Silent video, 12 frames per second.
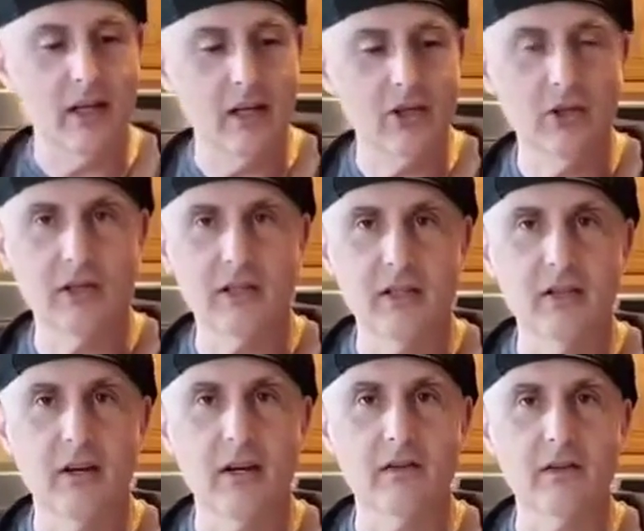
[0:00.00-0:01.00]
and as you can see
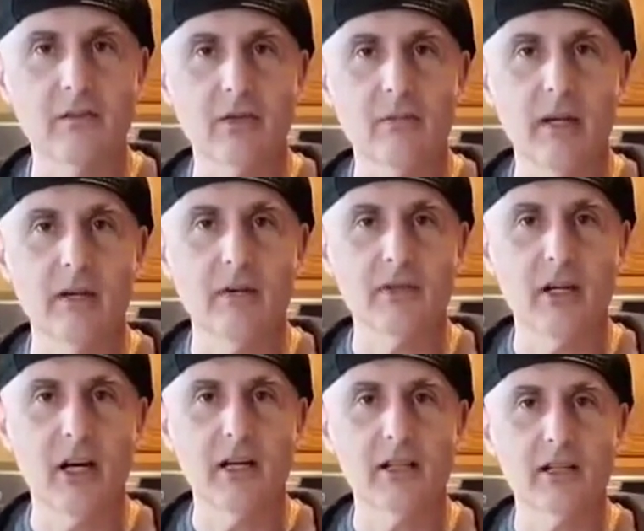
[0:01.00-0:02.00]
here, I have some tomato
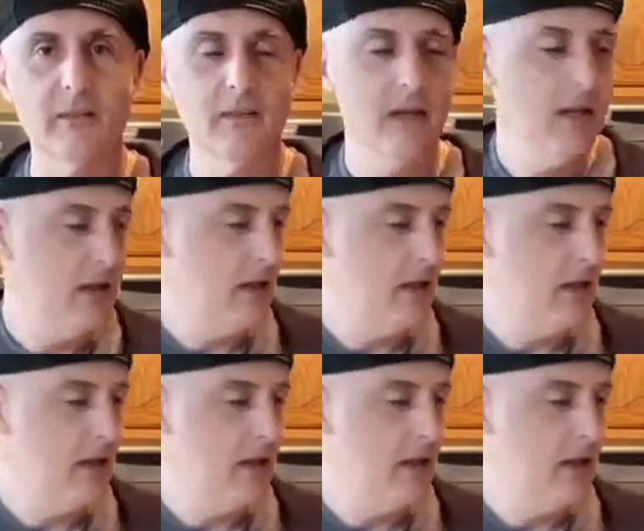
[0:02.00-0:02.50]
sauce,